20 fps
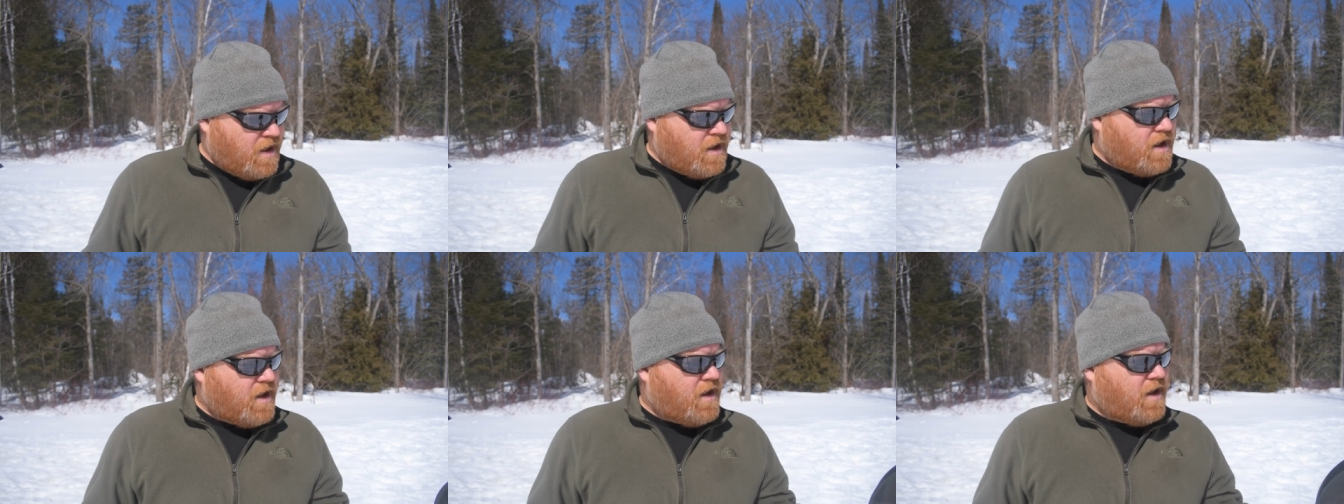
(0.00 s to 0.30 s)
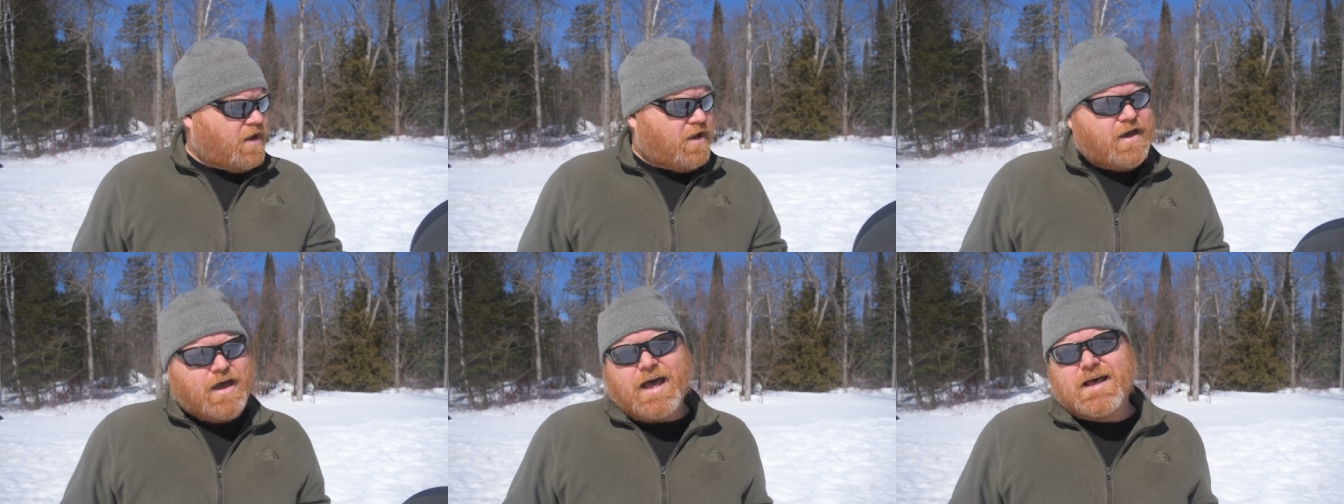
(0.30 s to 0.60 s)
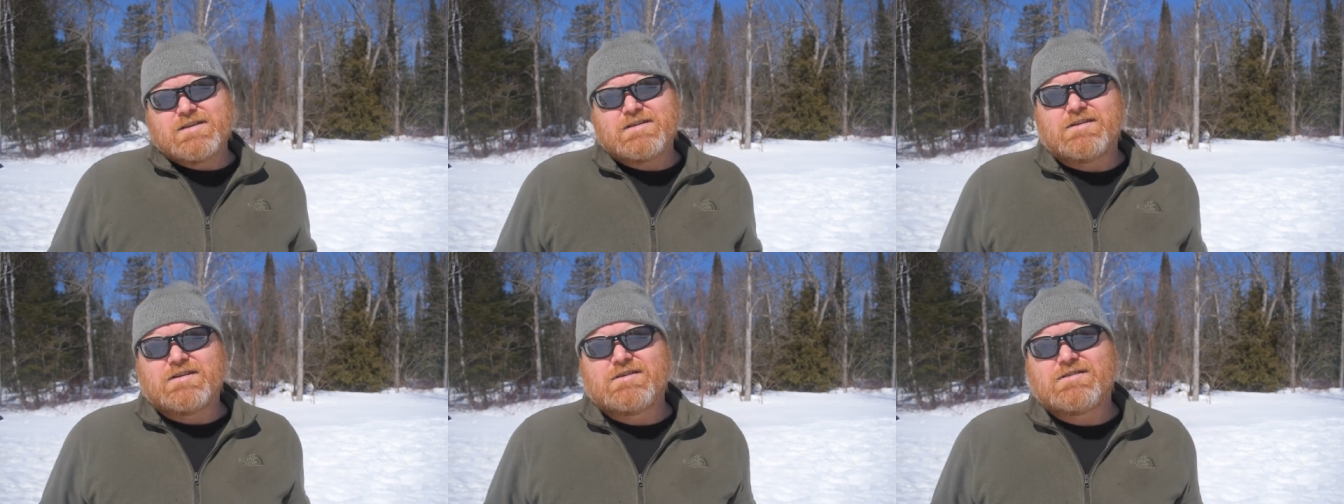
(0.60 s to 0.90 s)

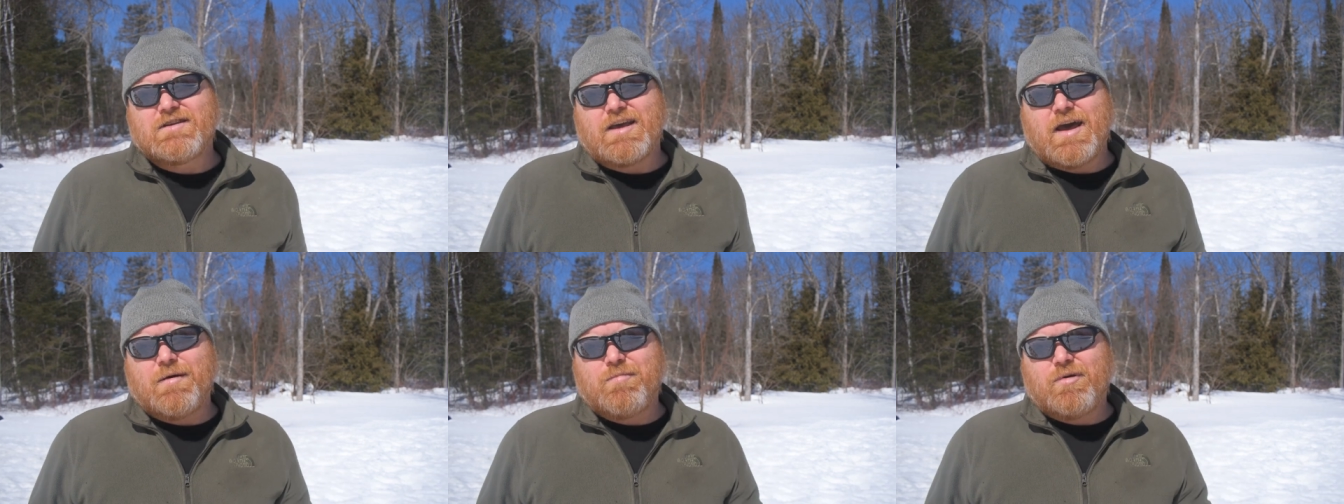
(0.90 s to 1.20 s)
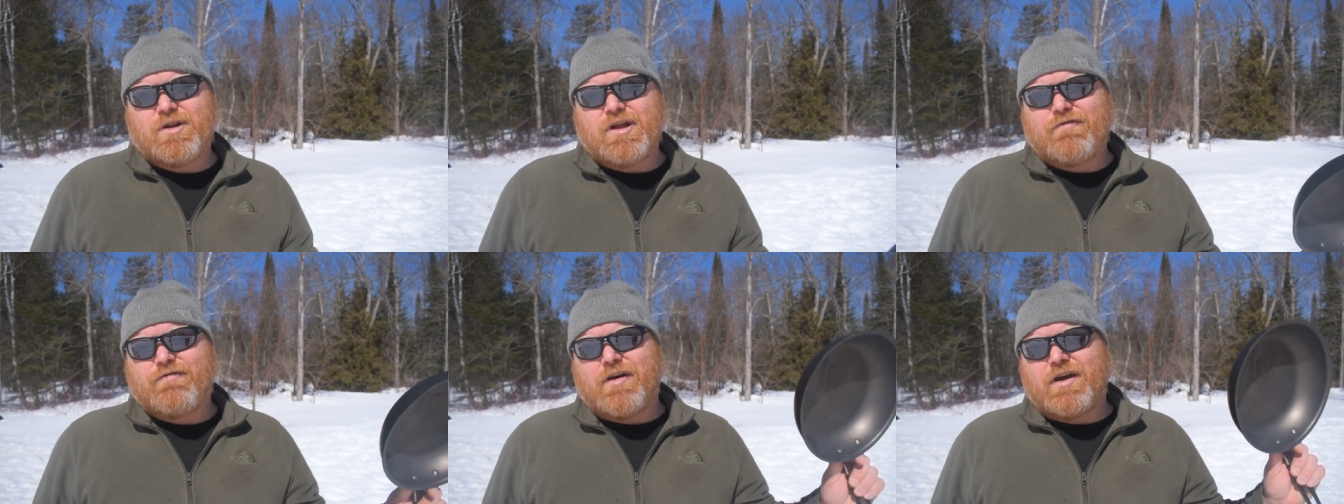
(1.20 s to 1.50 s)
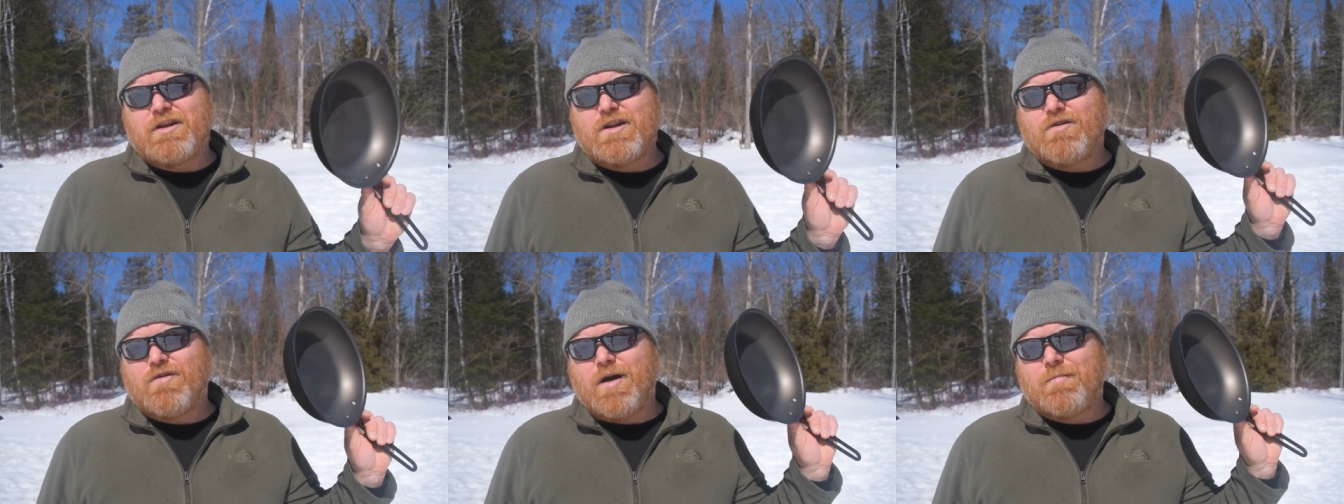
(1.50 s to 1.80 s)
As an example, if
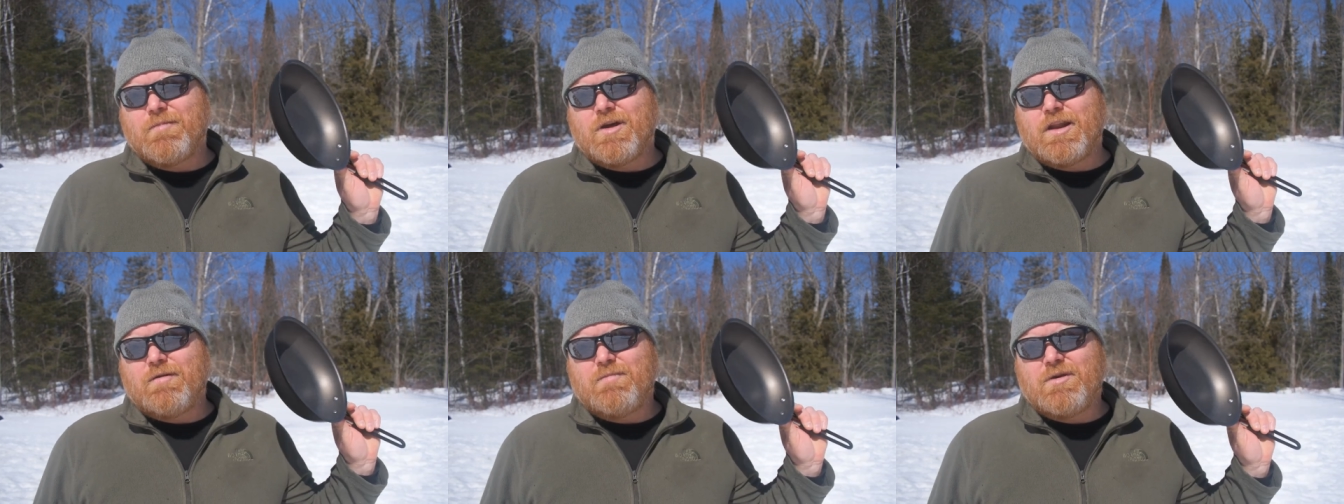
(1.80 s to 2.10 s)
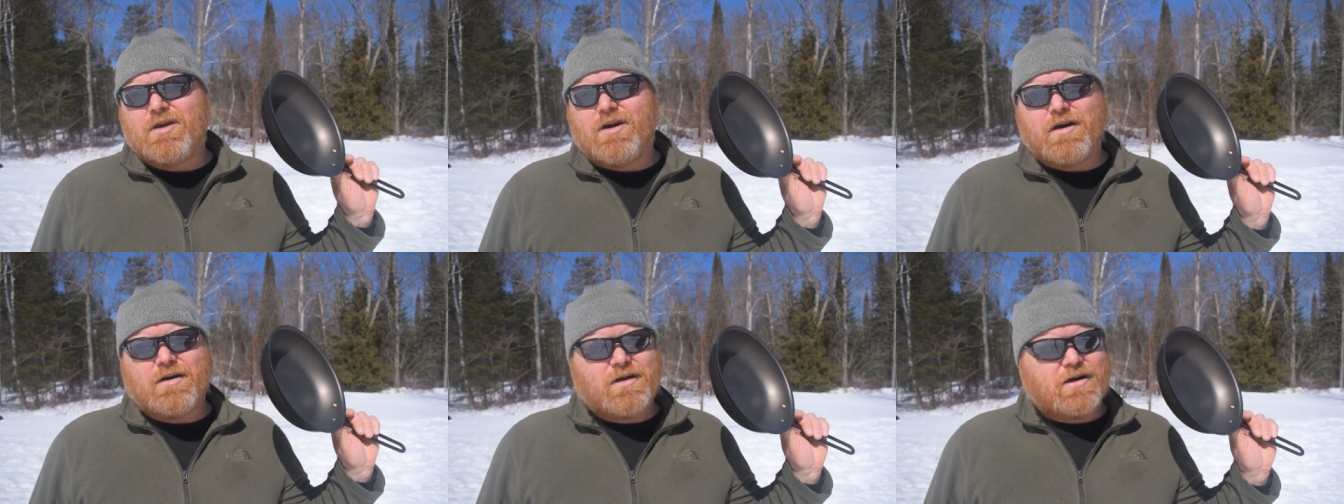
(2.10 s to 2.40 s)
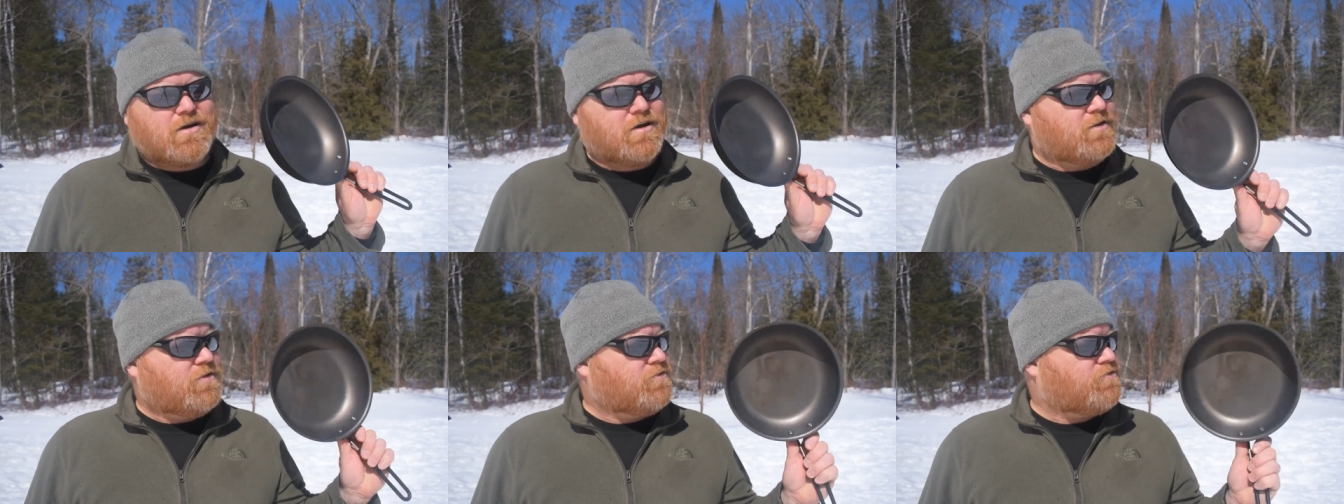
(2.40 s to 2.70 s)
I know I'm going to be on
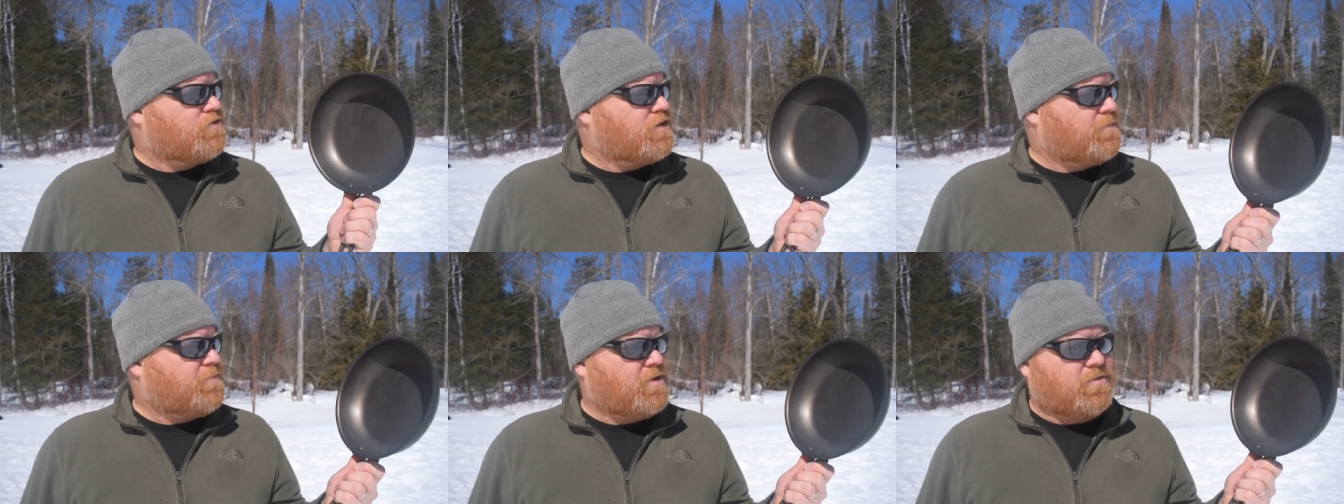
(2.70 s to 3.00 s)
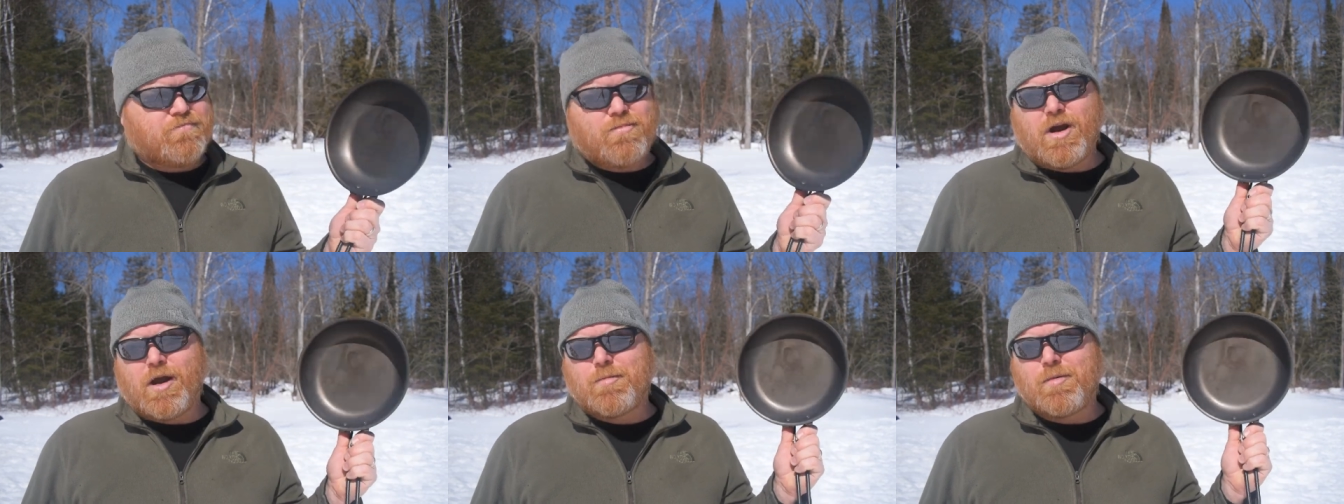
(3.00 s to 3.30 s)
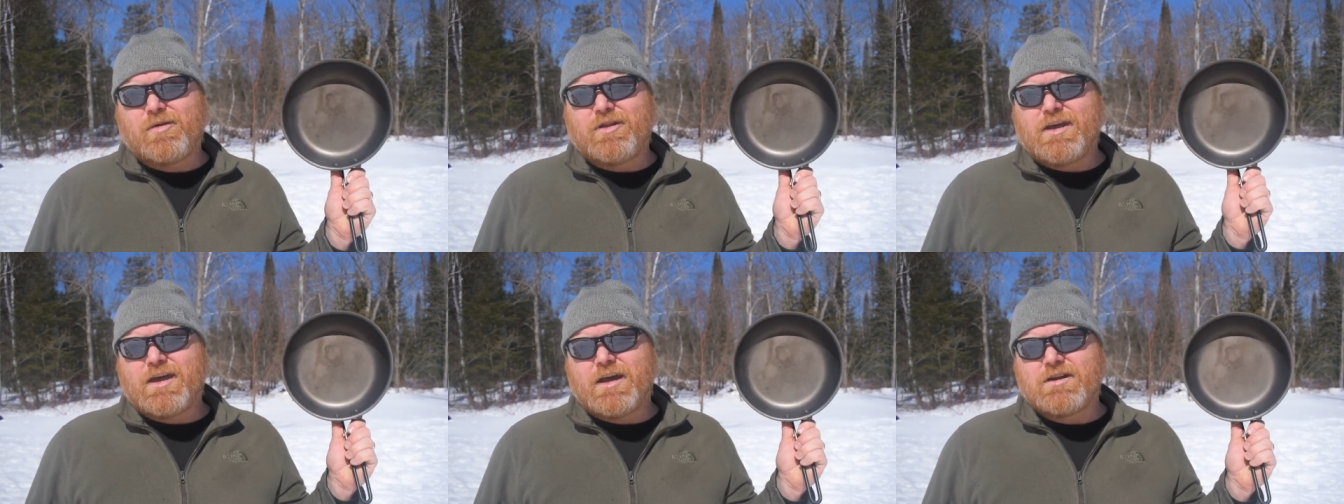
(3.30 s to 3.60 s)
a canoe trip and
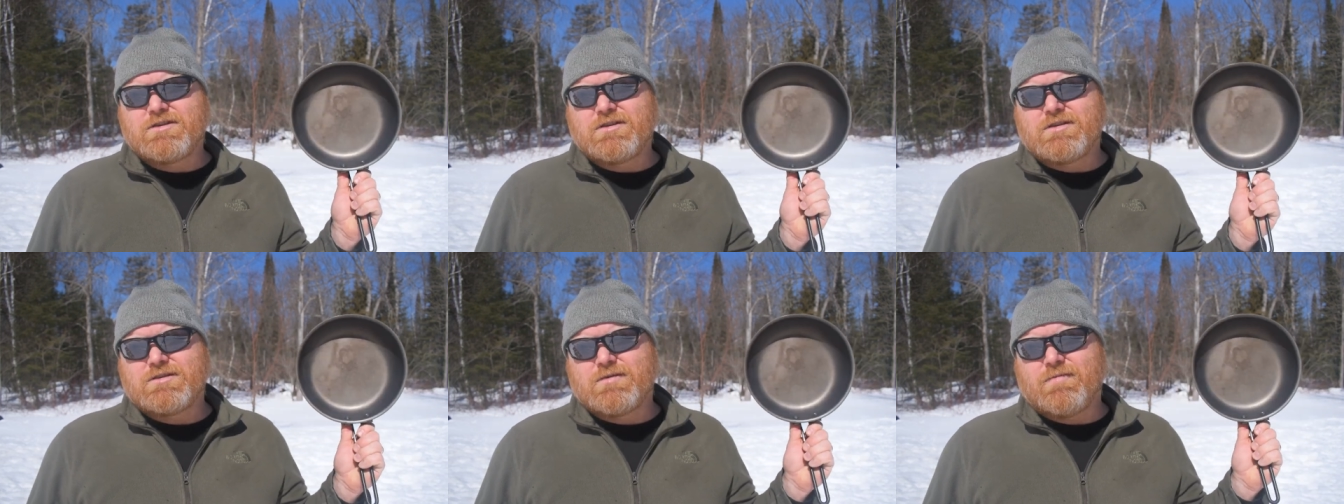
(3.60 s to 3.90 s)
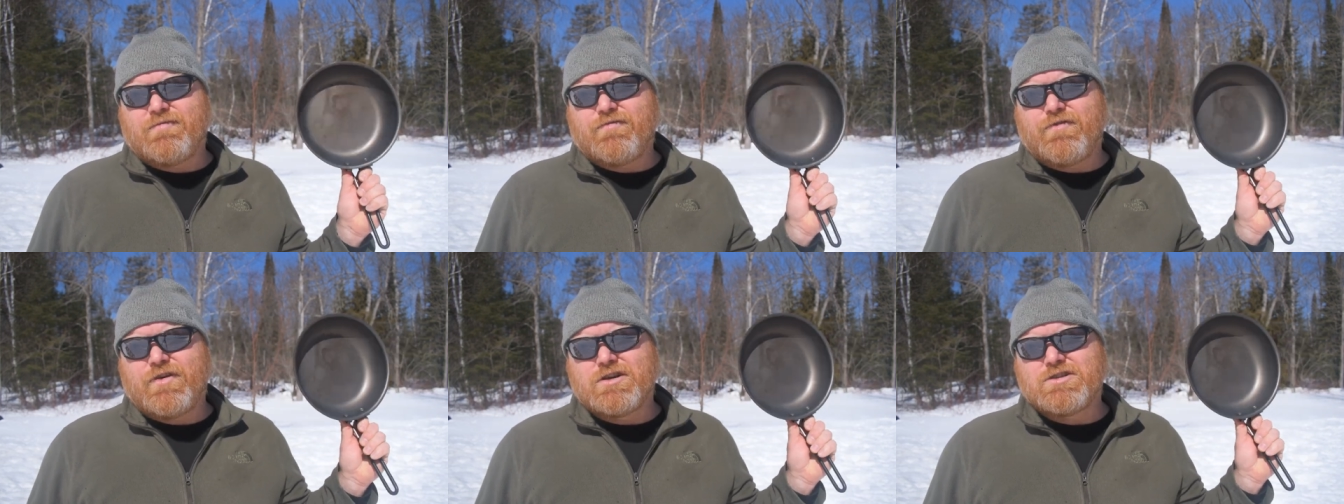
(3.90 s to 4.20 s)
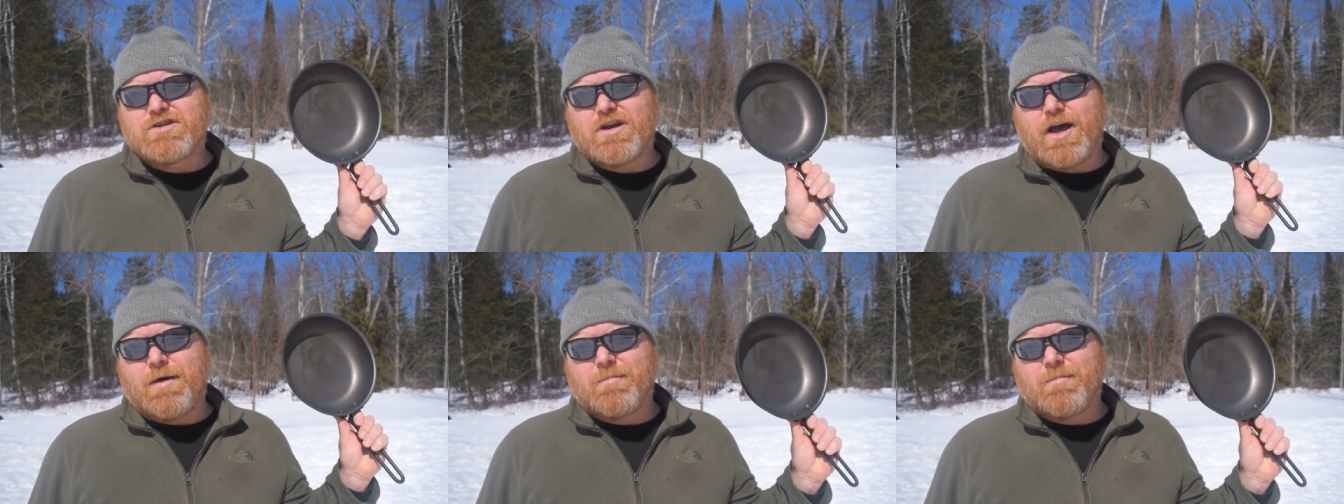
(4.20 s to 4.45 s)
probably catching some fish,